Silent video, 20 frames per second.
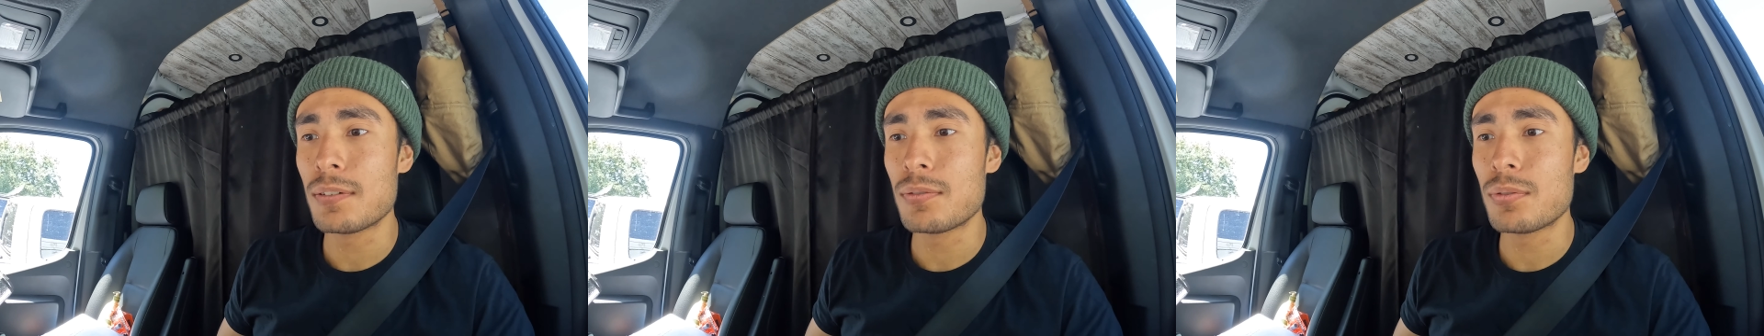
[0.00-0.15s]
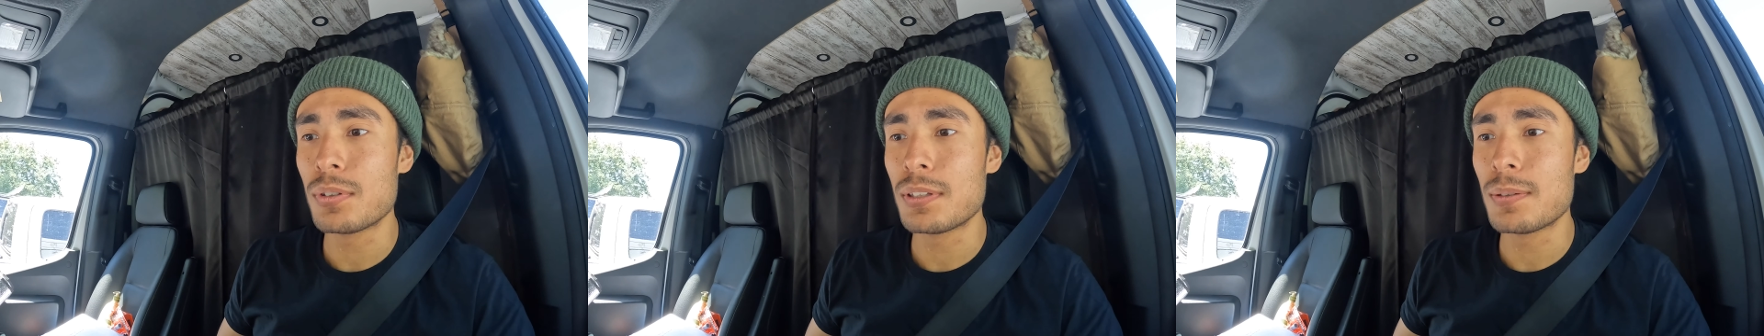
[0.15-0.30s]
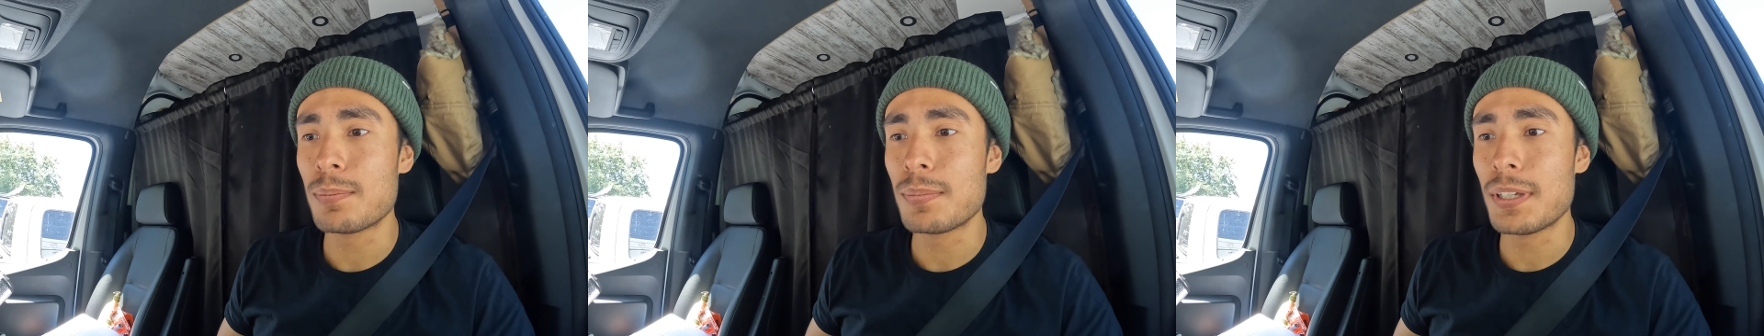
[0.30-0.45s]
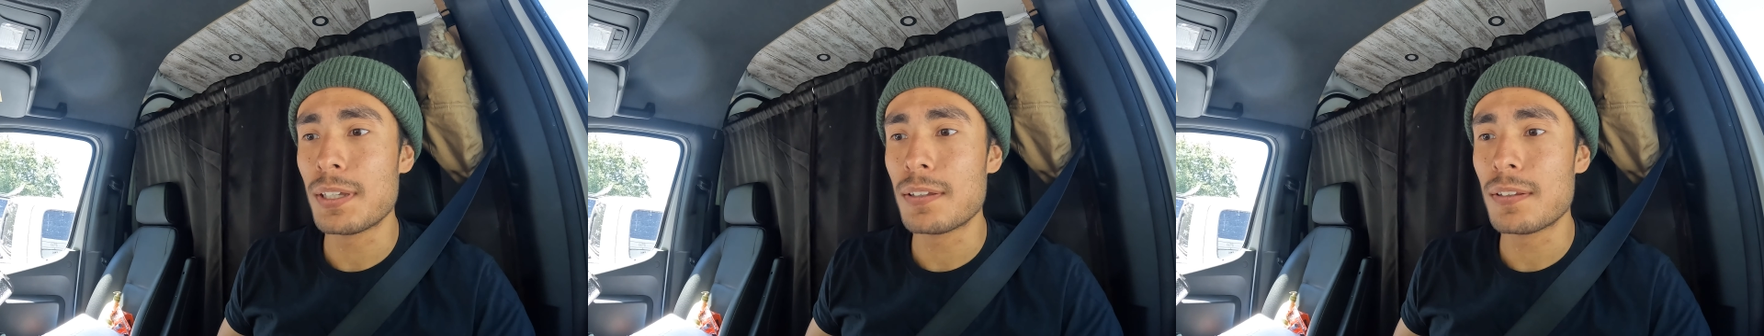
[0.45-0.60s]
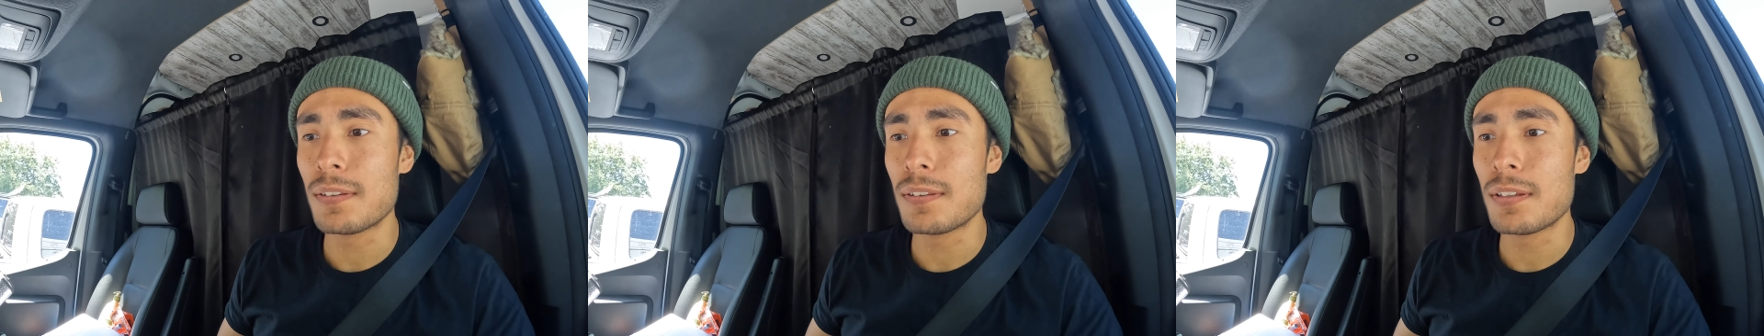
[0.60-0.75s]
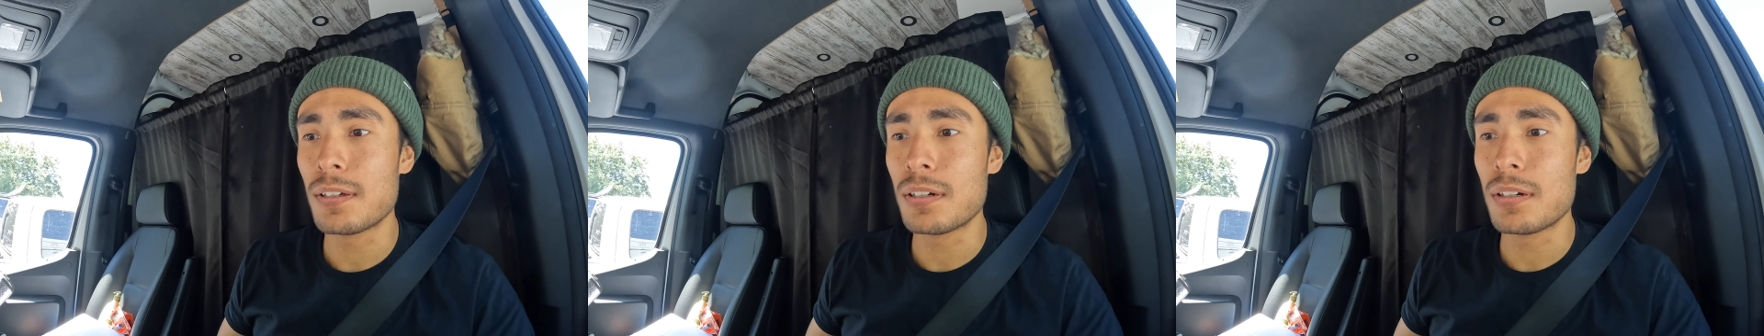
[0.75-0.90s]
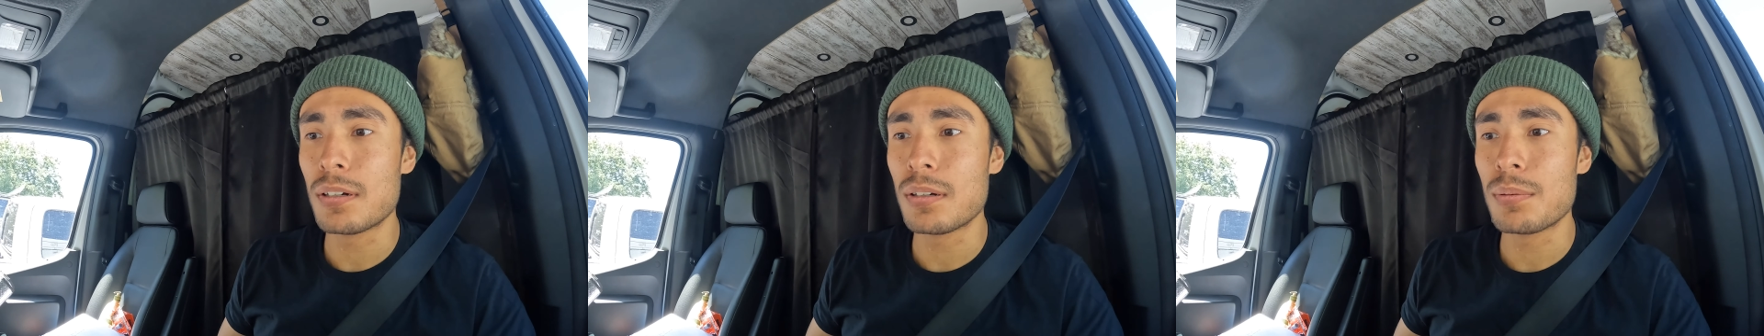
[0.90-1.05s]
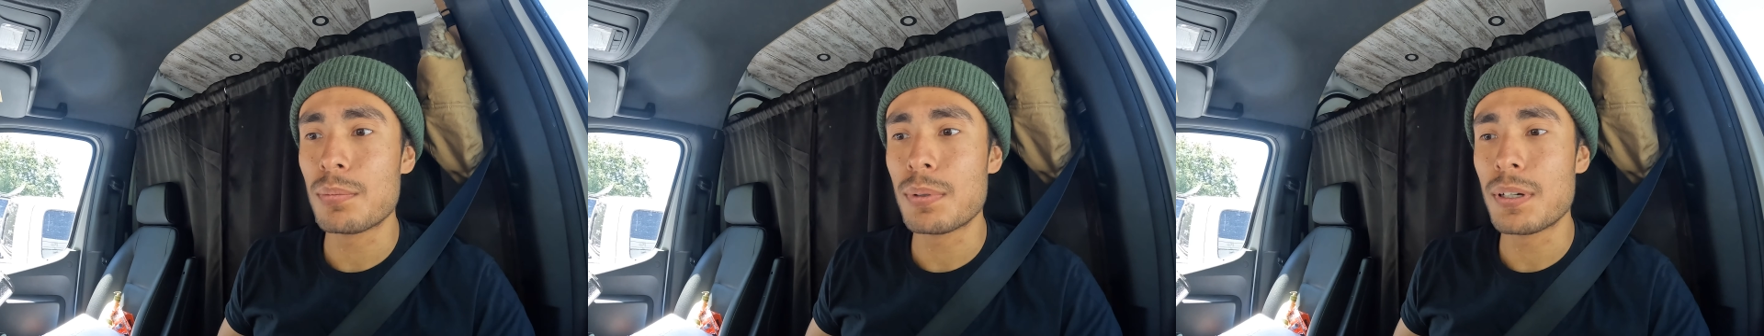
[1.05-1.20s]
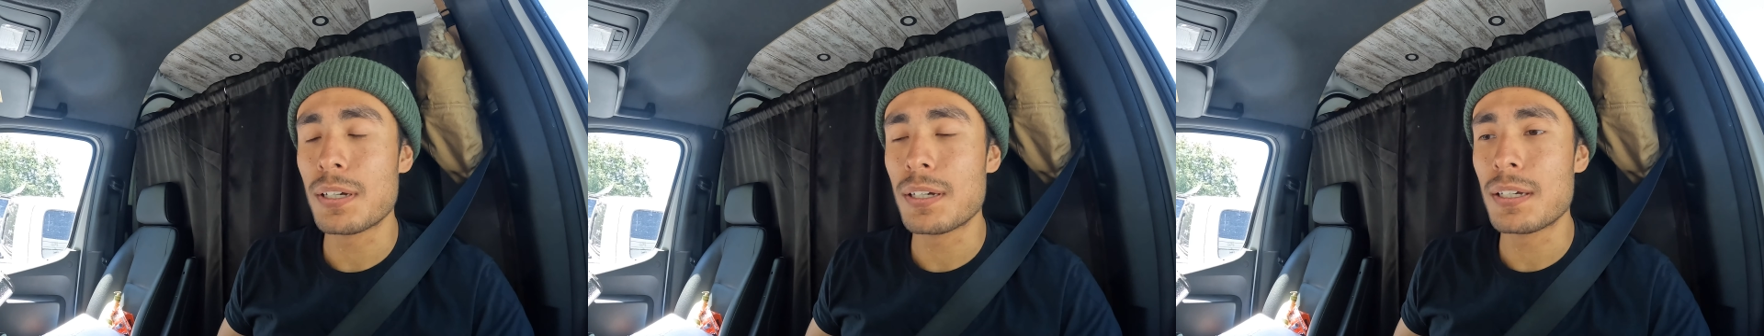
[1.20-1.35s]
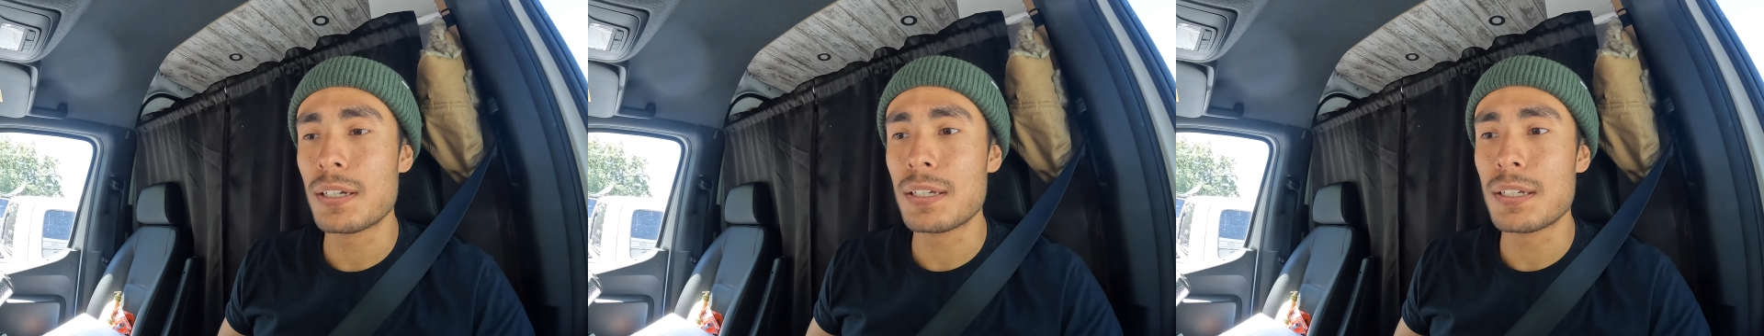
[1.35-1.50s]
if we can make it there
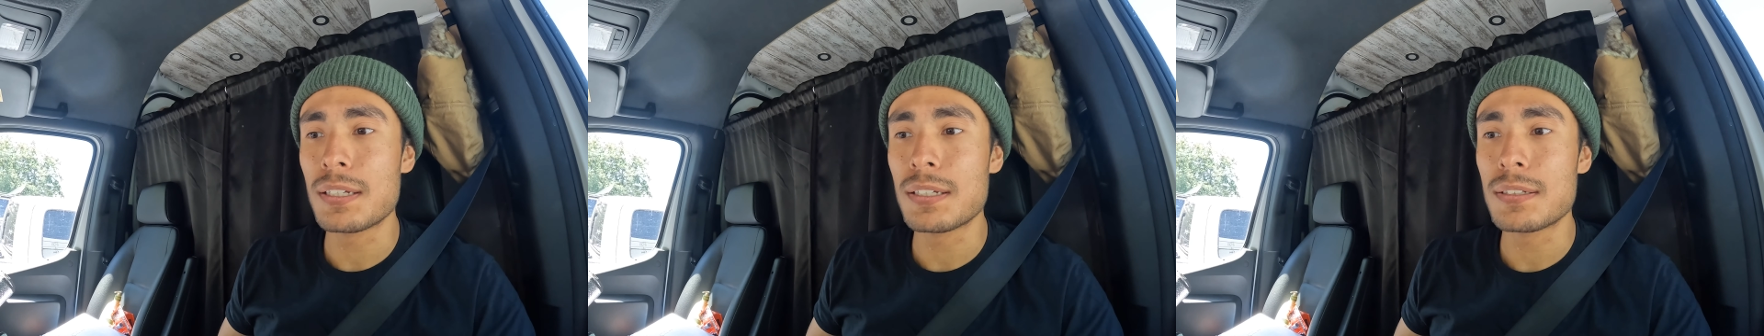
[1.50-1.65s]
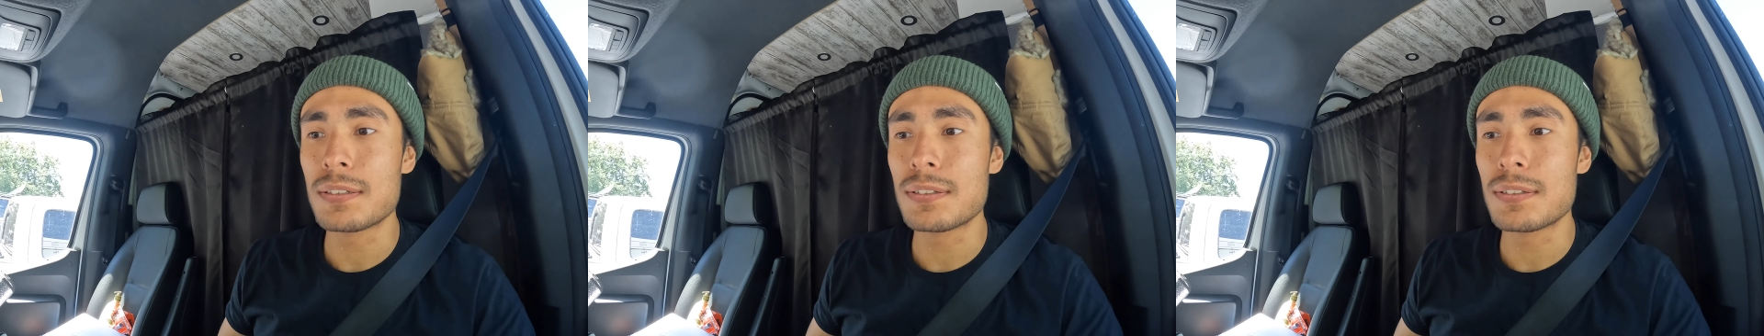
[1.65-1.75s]
by